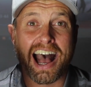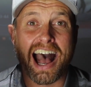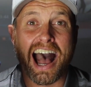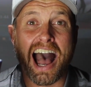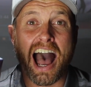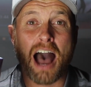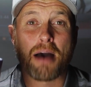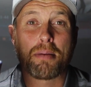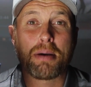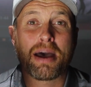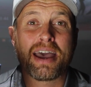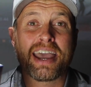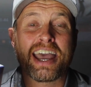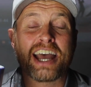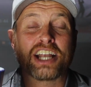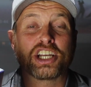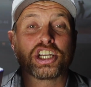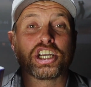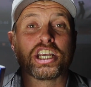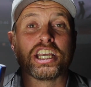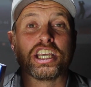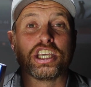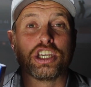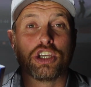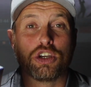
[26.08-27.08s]
am I
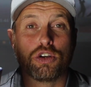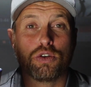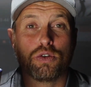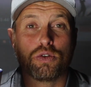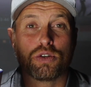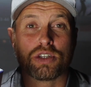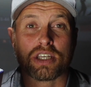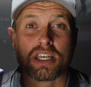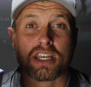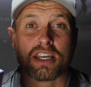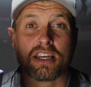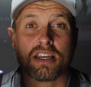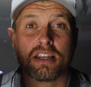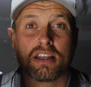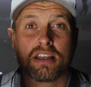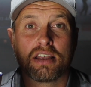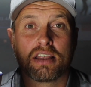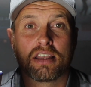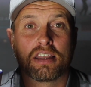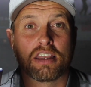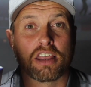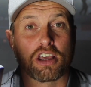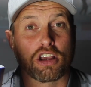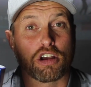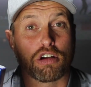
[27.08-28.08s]
actually using
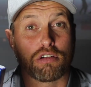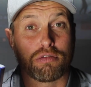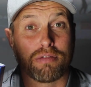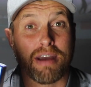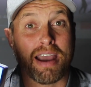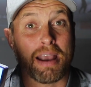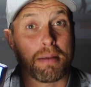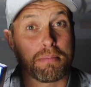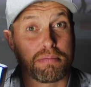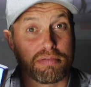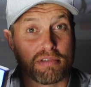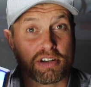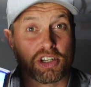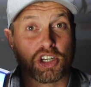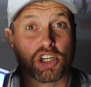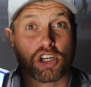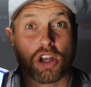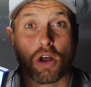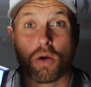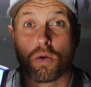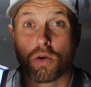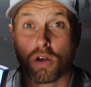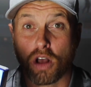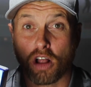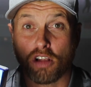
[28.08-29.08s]
the correct
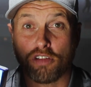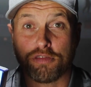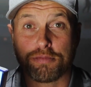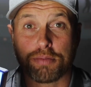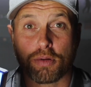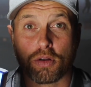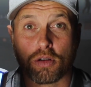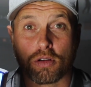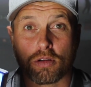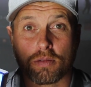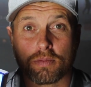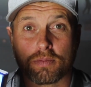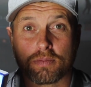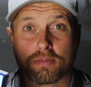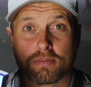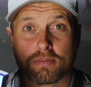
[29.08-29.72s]
Bridgestone golf ball?